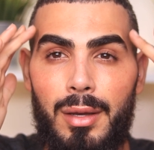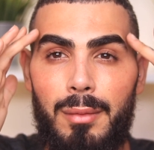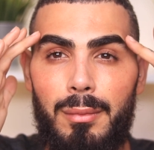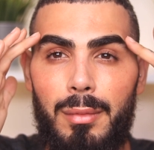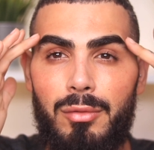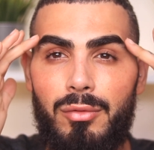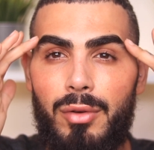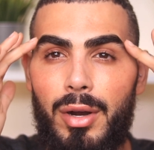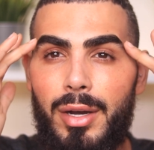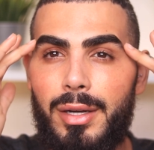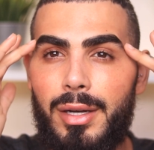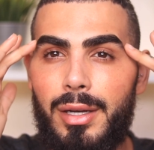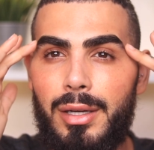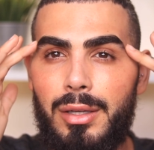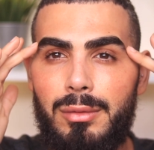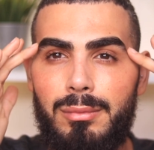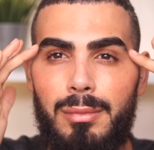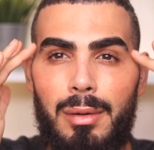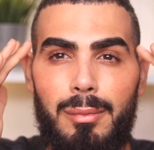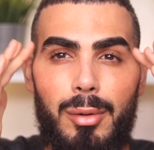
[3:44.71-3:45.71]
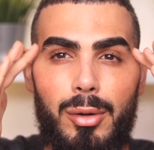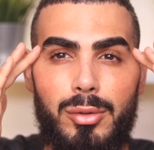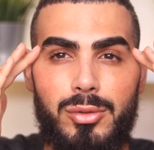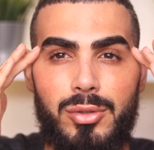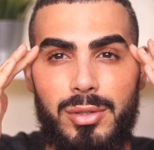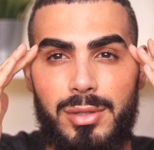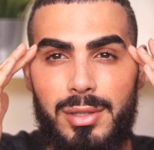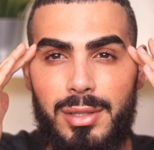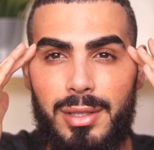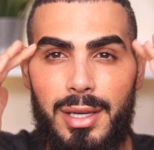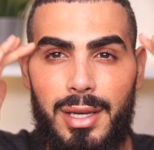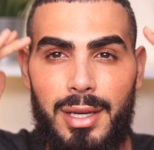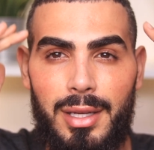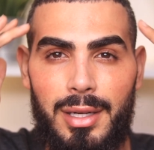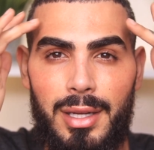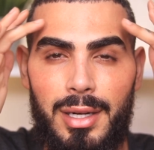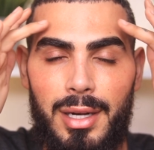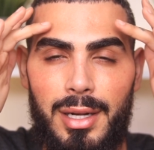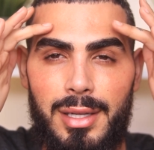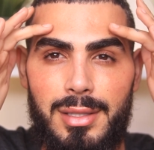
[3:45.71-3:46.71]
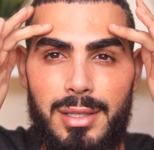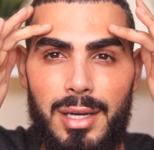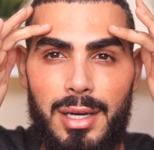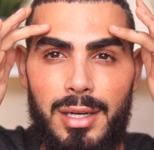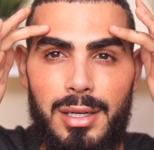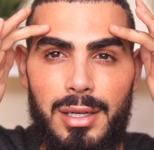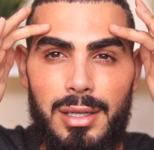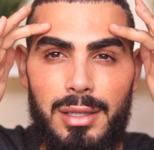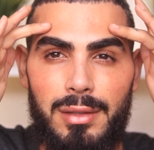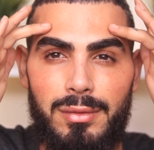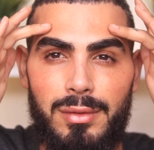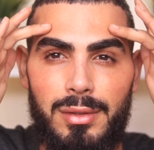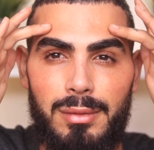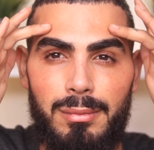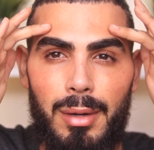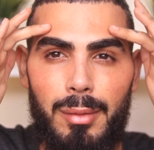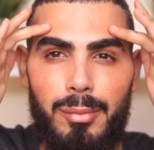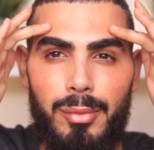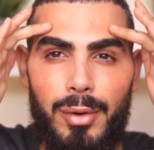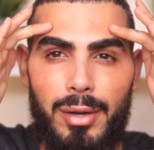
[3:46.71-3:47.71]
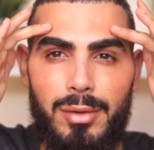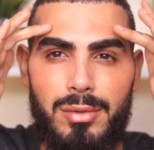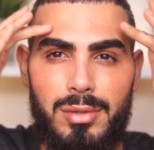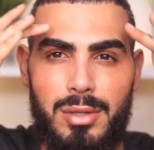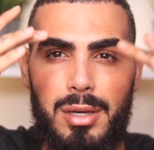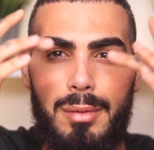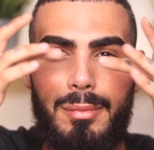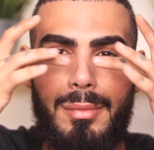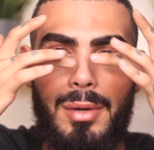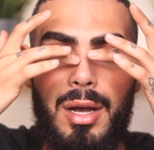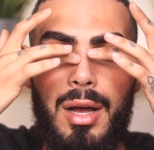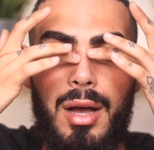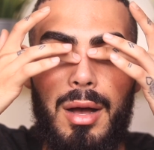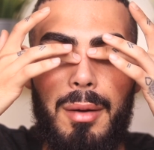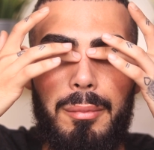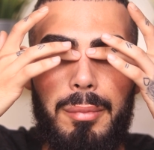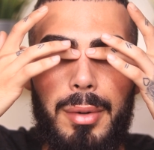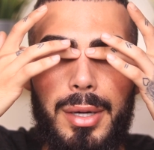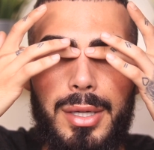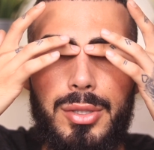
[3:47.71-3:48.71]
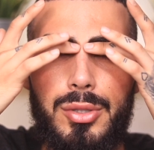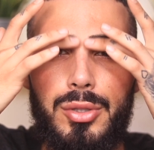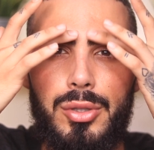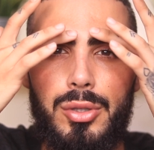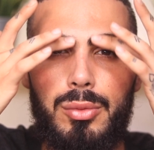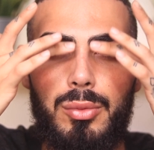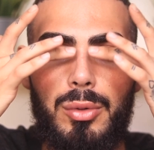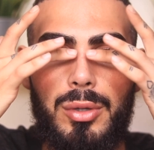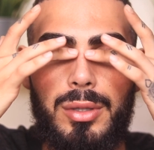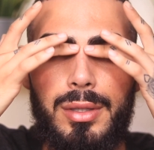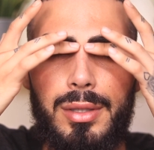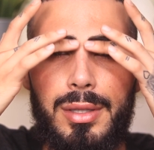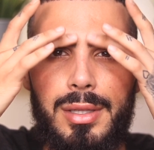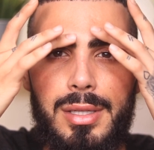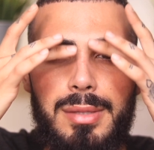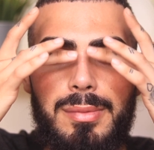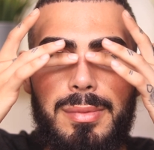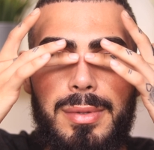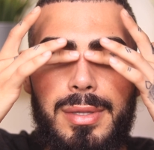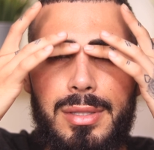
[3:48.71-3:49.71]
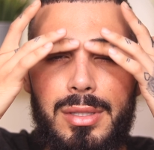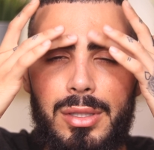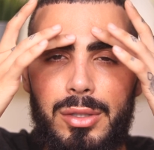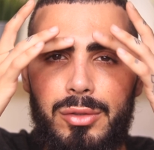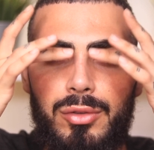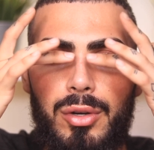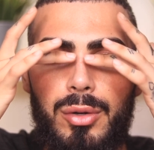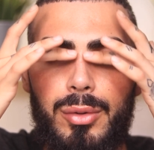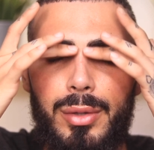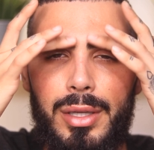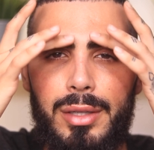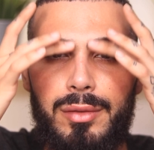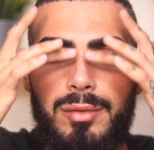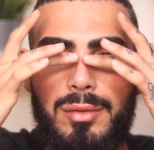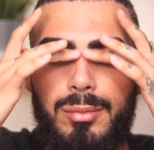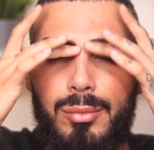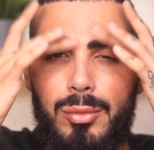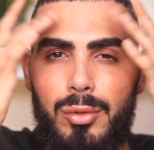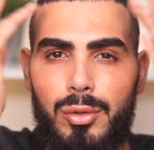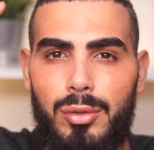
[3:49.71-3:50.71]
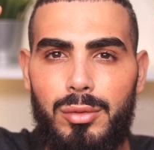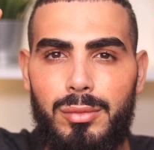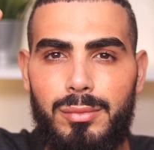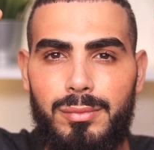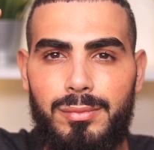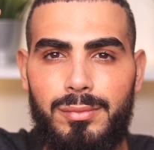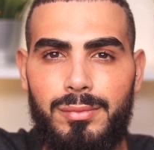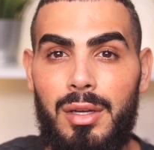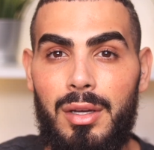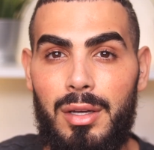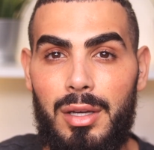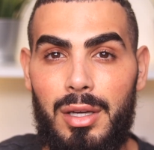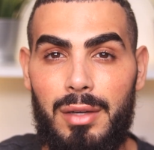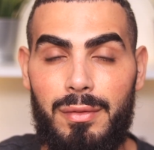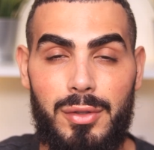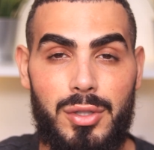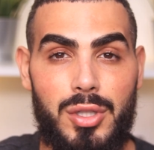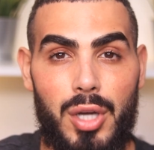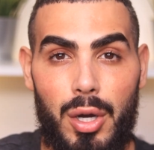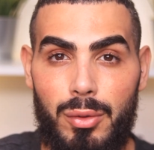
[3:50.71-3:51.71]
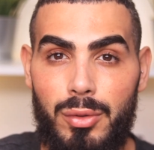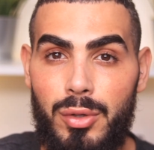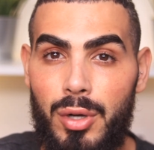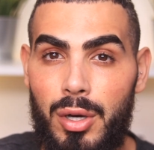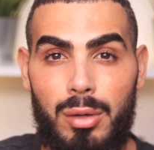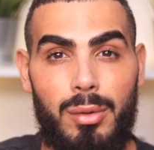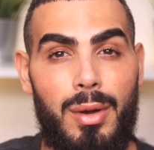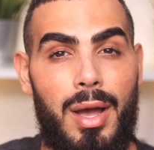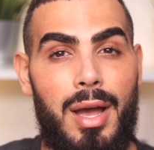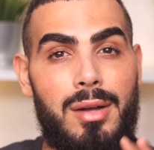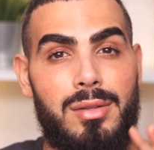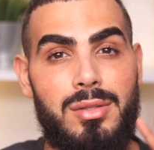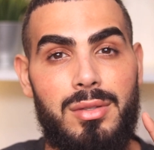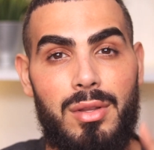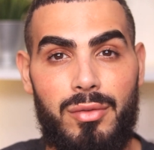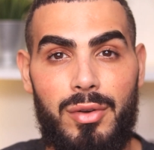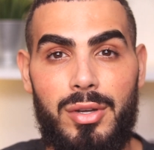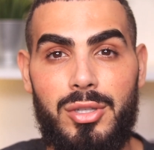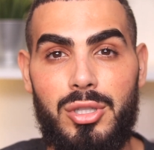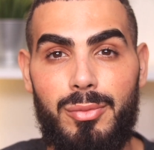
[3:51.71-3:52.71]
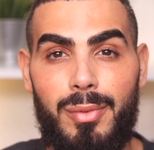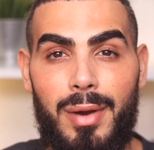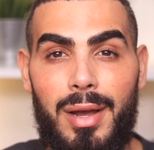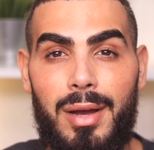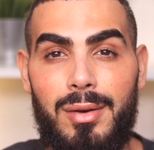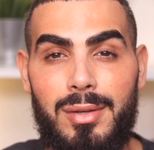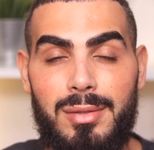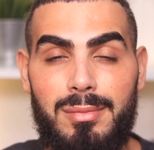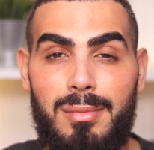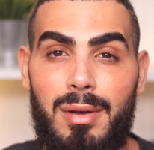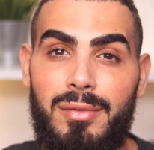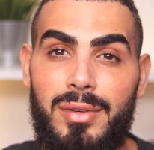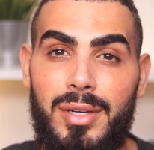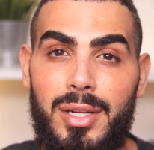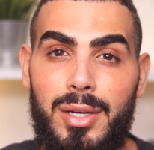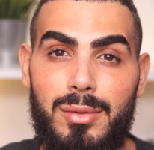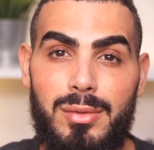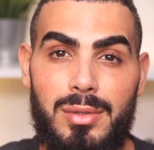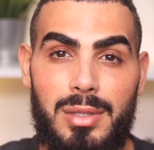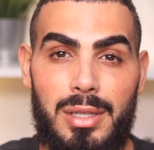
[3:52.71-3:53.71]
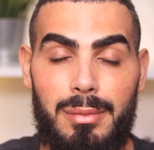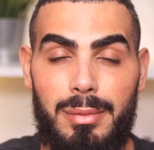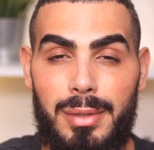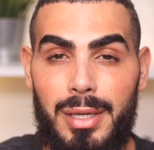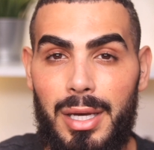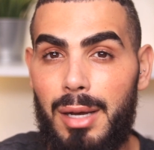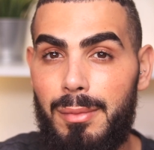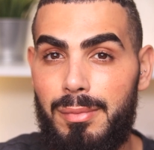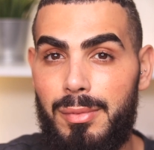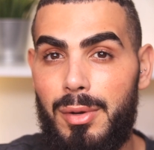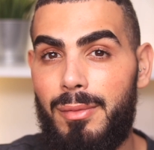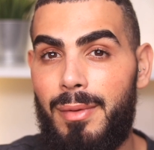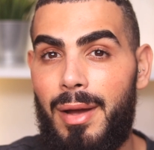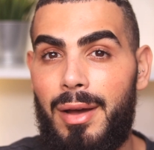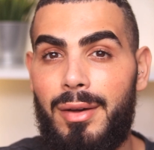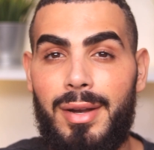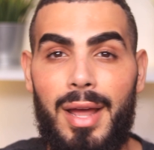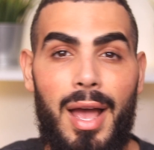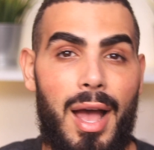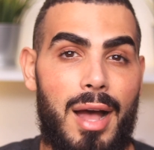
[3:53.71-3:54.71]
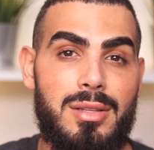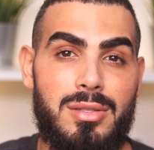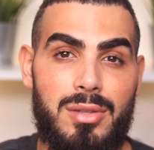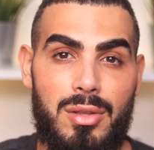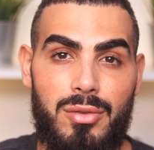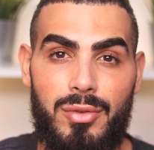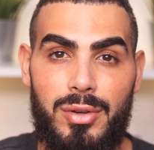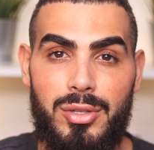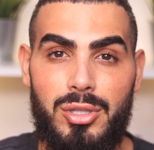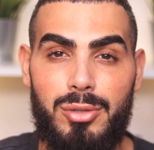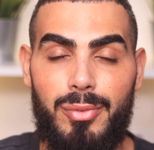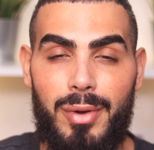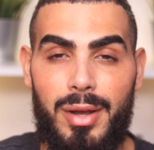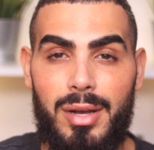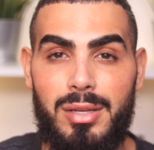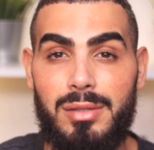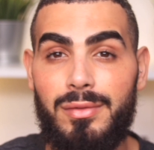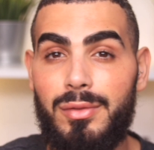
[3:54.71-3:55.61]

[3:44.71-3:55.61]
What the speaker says: But right now my Botox is kicking in and it's kind of lifting my brows up. But I do want this bit to grow even more. If you don't know how to thread your brows, my video is going to be up around how to thread your brows.